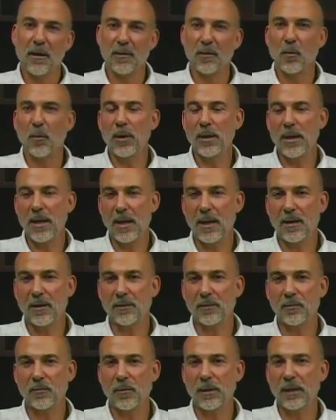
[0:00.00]
On the one
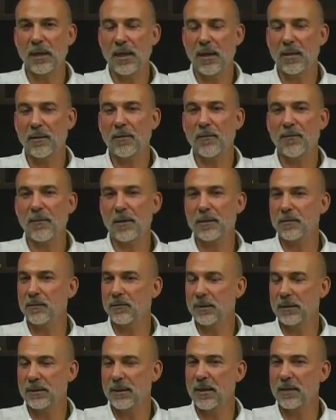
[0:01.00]
hand, we can't
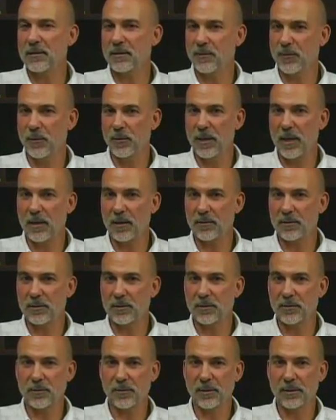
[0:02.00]
effectively test food
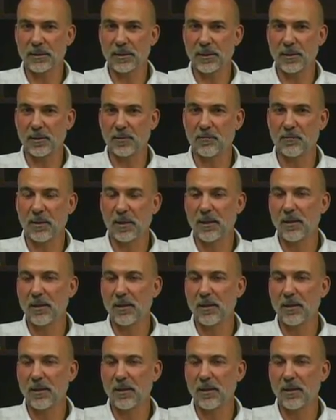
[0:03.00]
allergies through the skin.